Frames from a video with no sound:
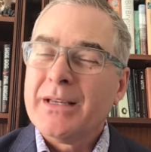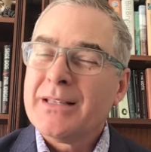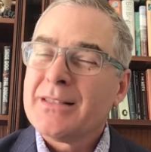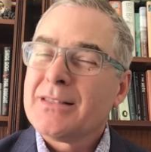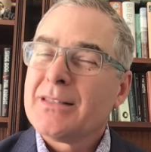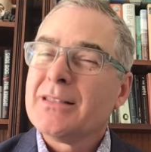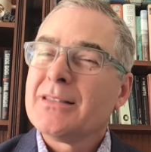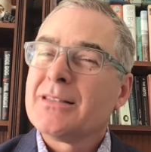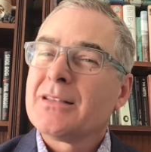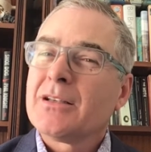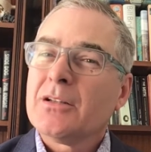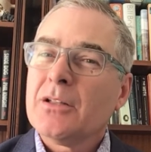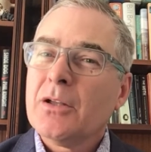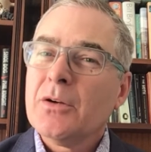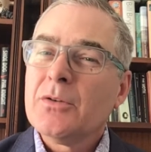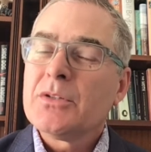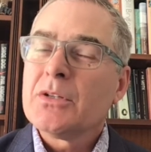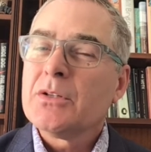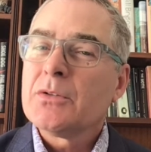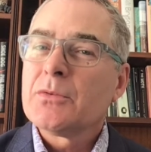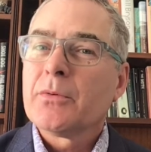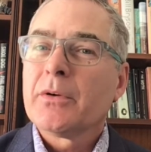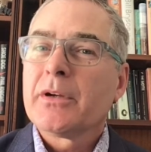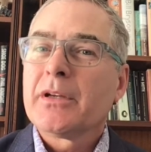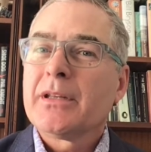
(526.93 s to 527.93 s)
It's as close
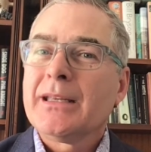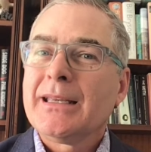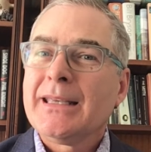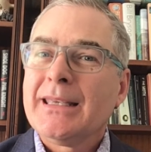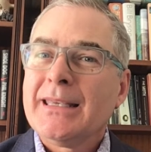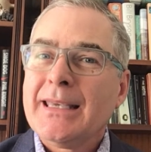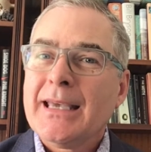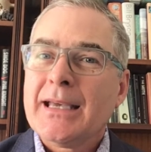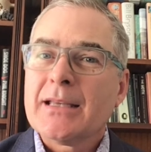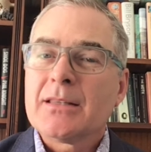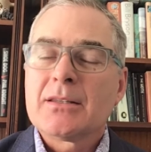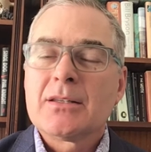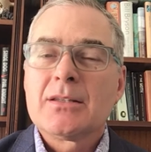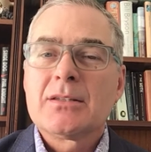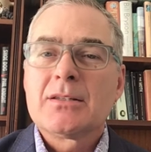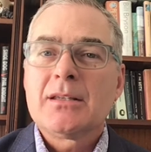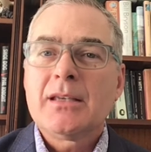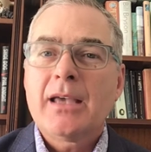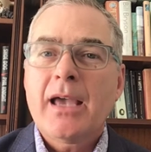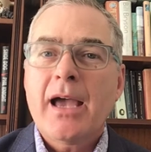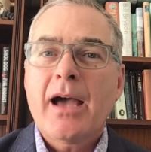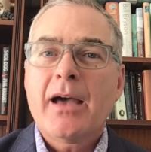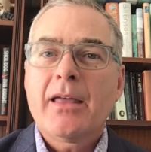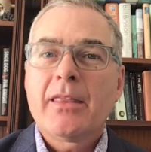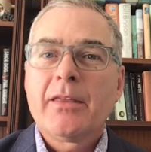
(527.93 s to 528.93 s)
as we're going to get to see
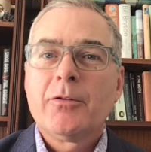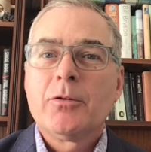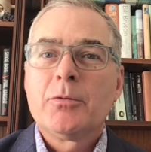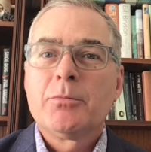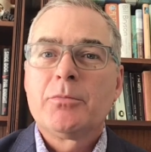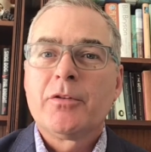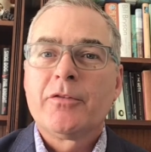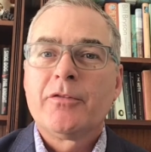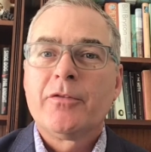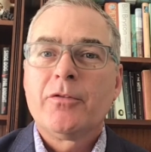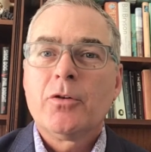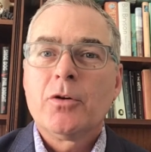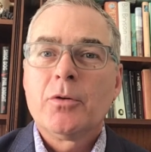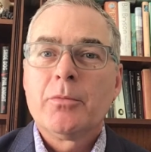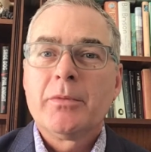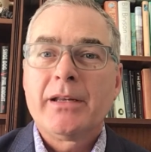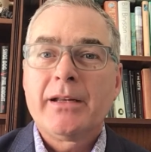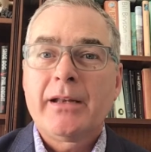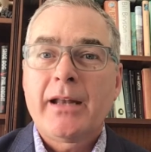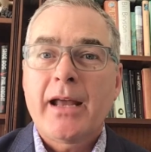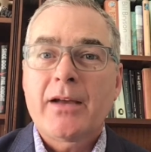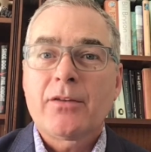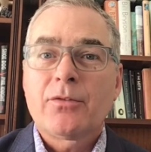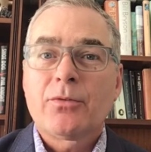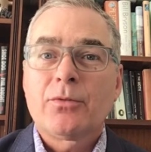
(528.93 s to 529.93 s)
how they would perform in
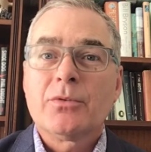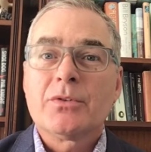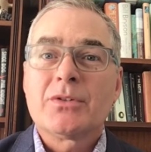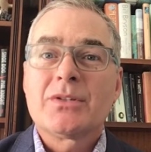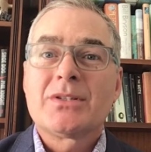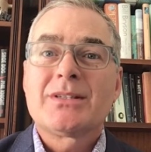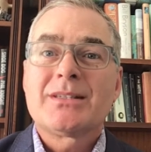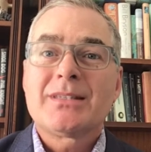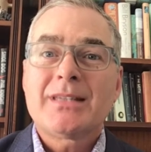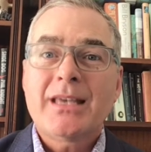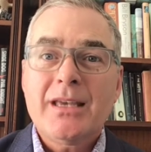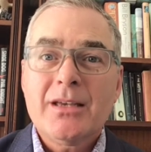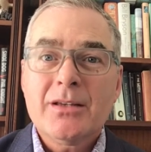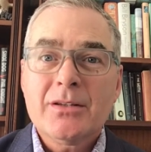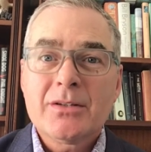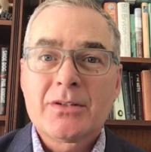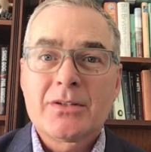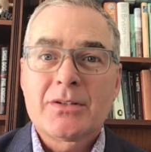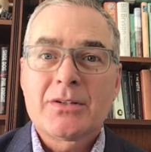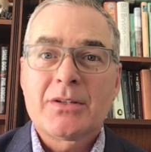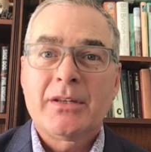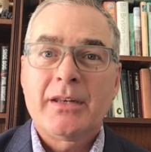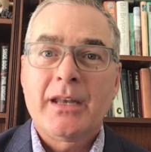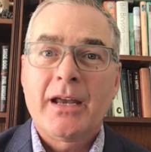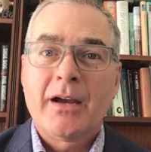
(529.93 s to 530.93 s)
an actual sales
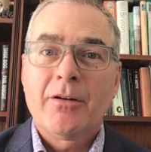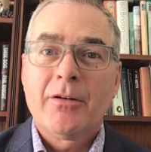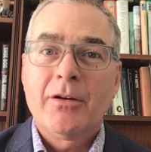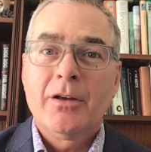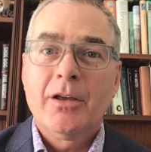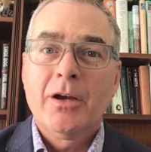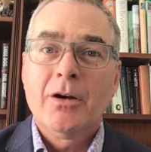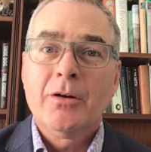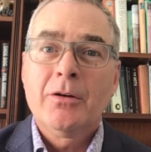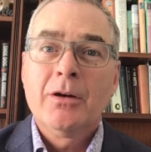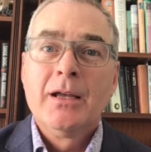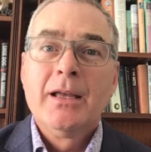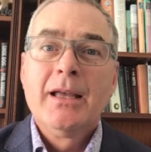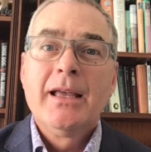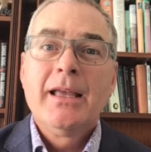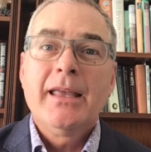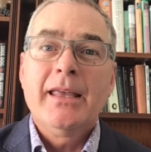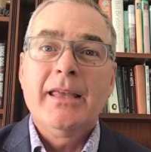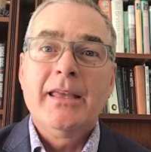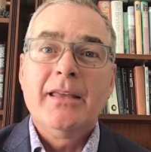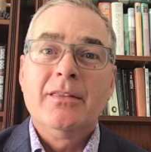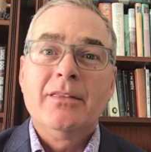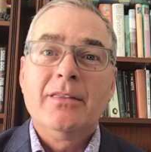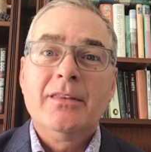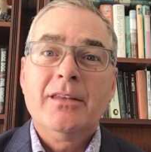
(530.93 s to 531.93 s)
scenario
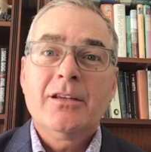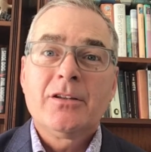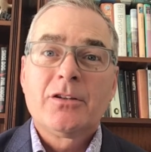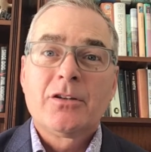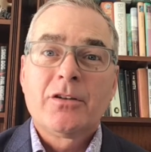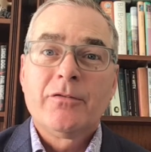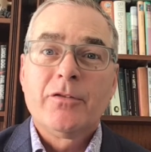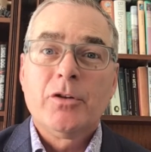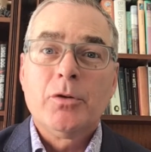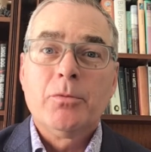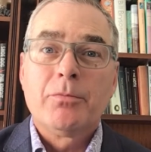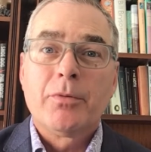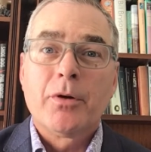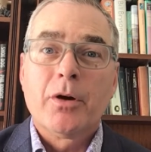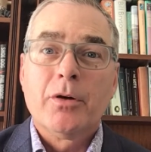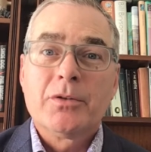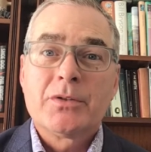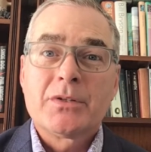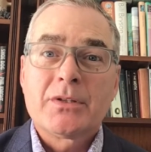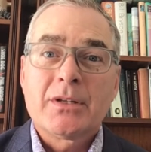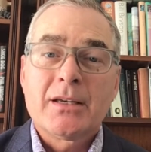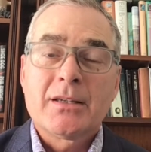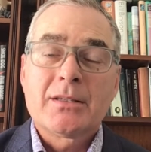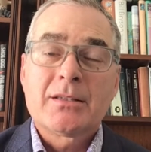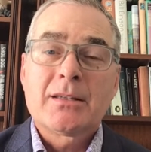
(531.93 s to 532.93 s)
in the interview
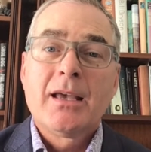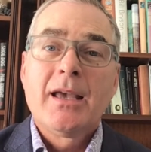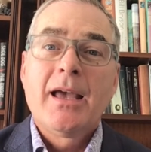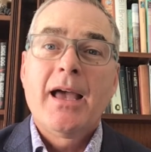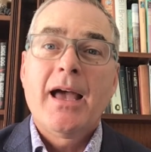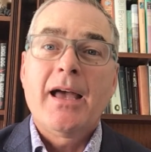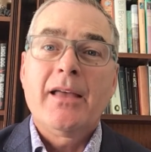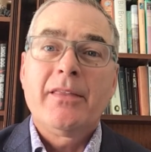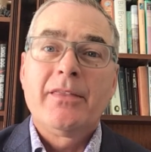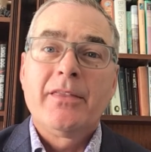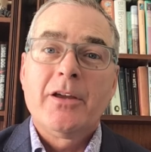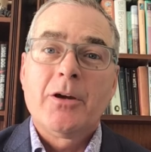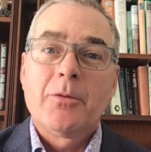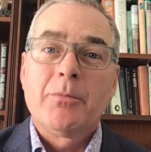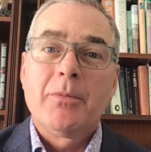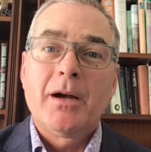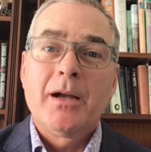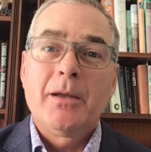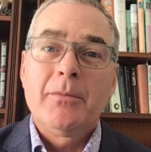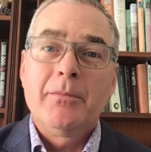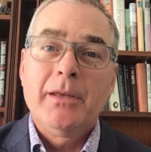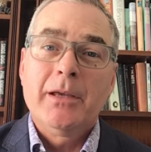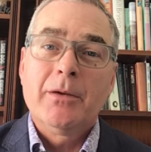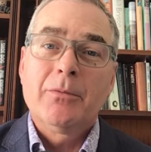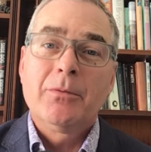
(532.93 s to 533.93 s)
process, and
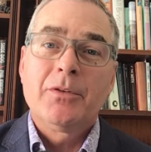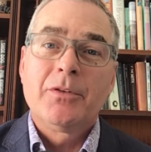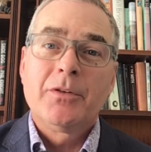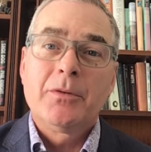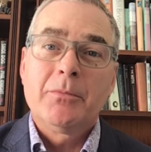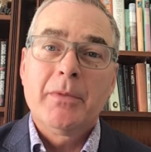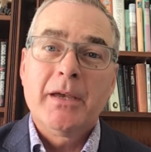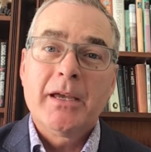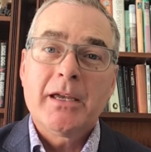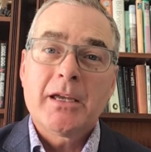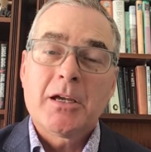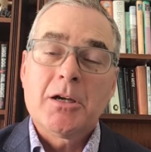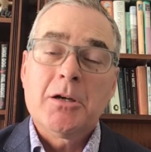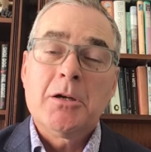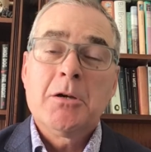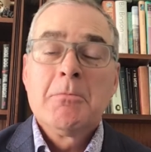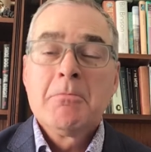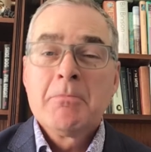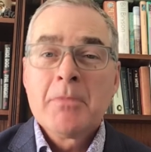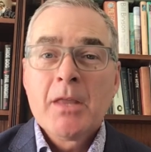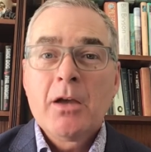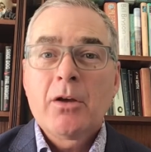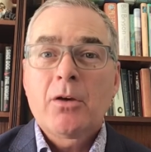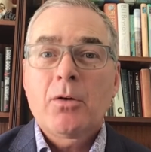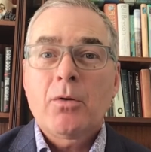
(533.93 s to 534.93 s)
thereby be able to make a
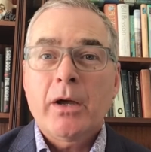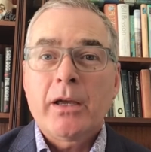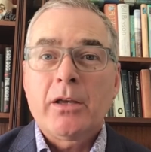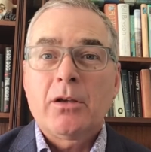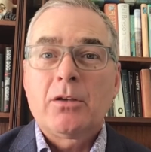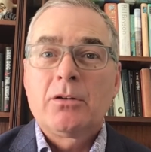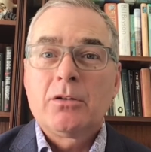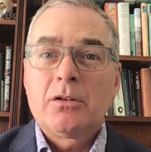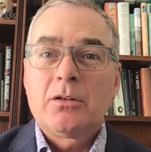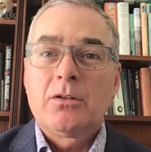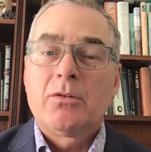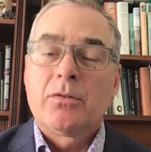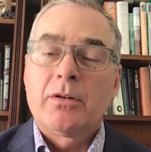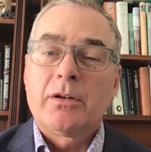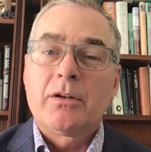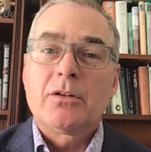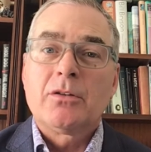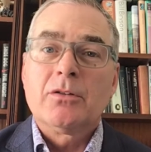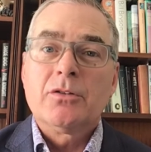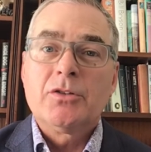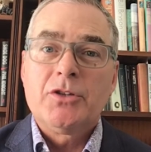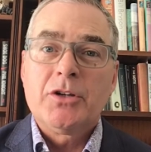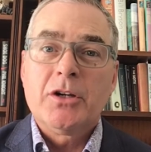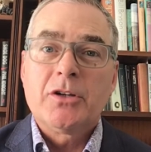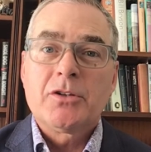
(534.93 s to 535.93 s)
quite good
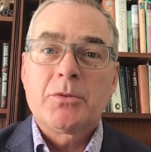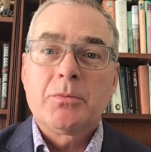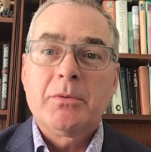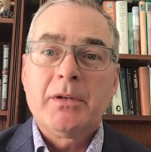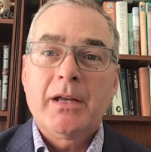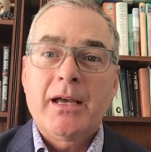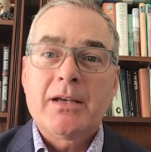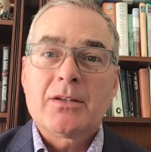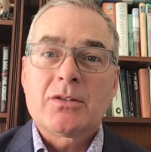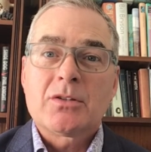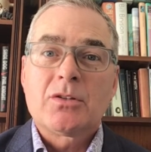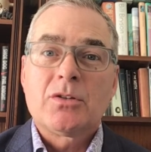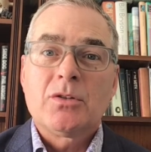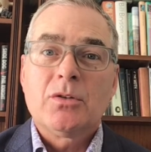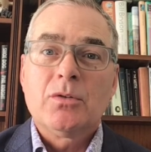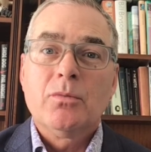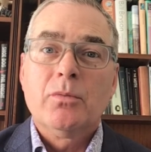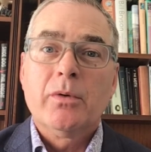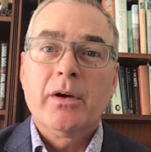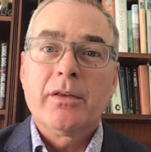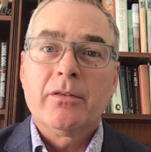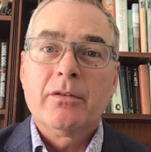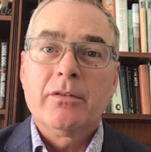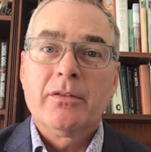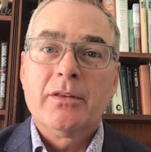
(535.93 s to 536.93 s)
critical judgment as to
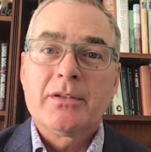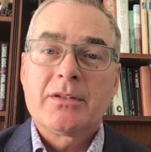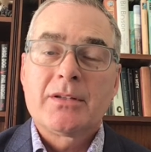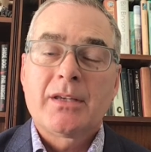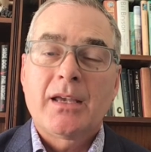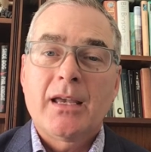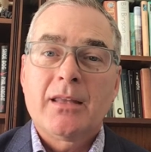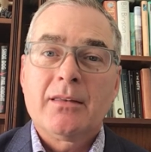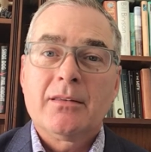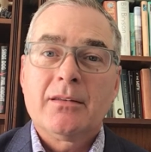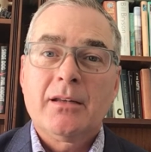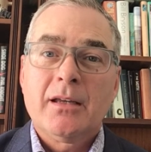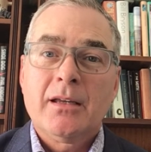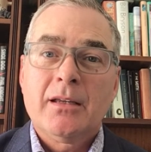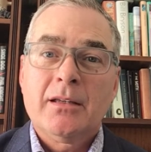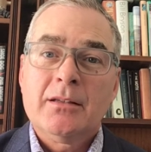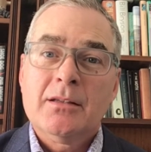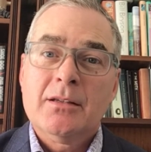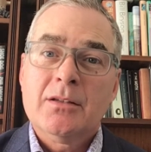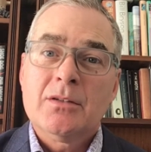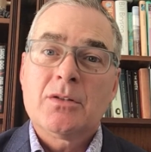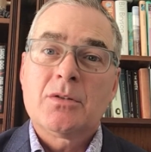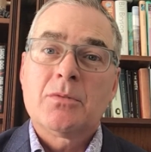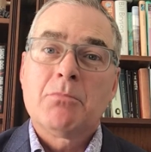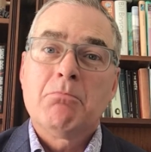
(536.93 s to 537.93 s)
whether this candidate
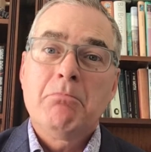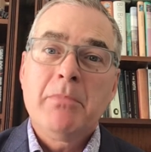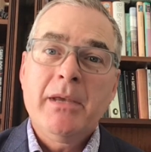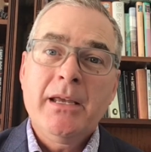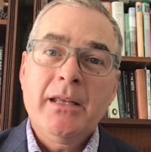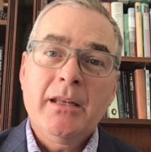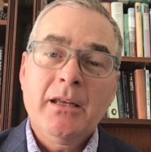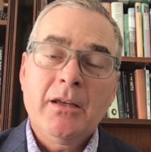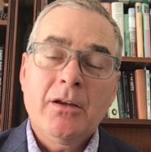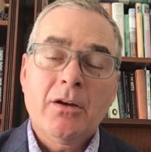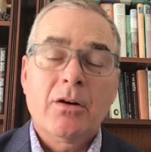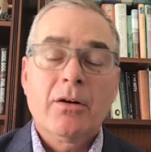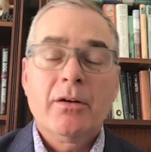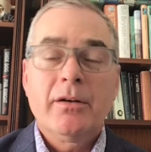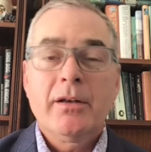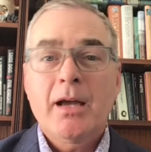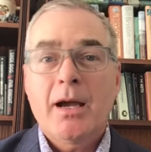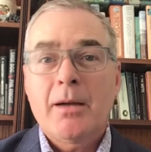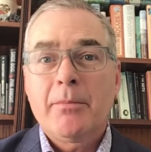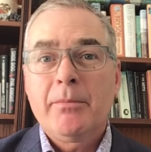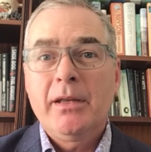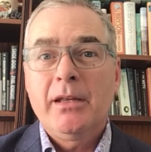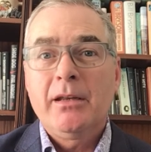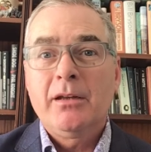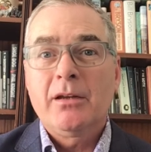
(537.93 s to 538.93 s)
is meeting or
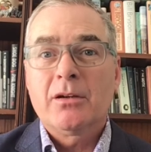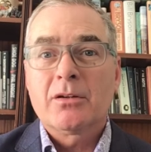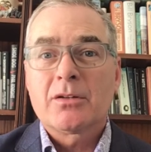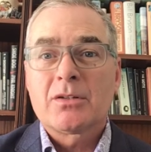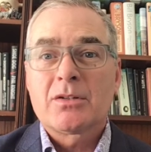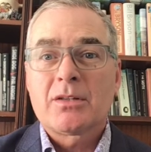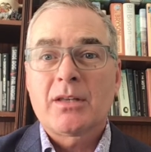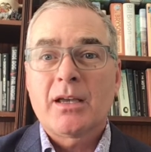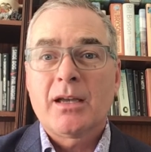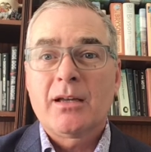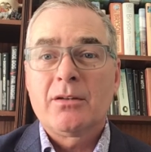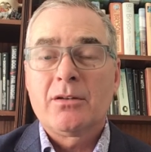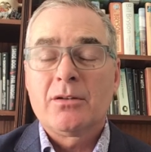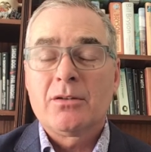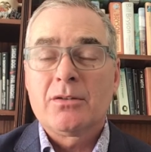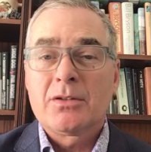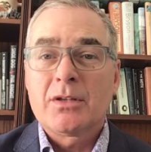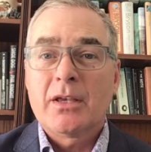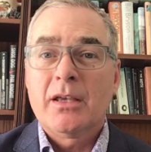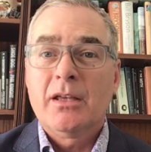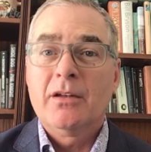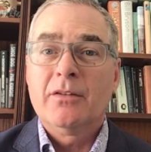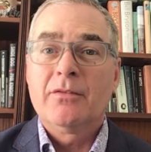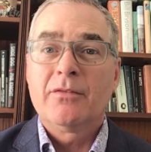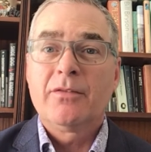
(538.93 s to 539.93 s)
not meeting our standards,
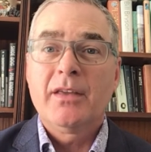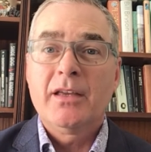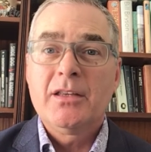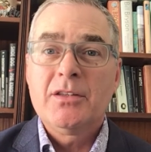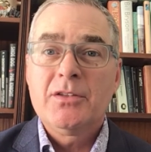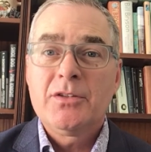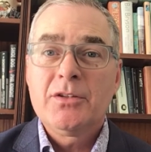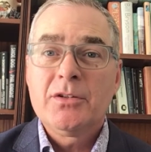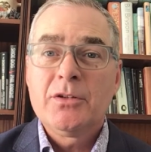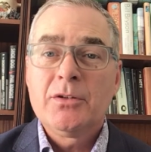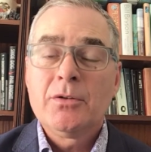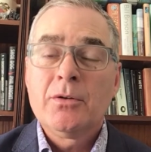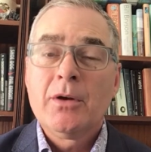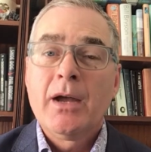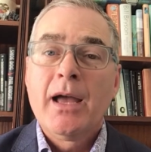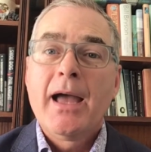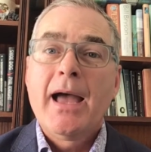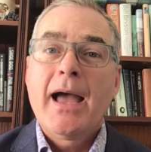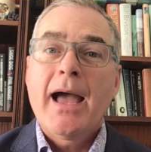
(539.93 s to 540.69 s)
and if they do,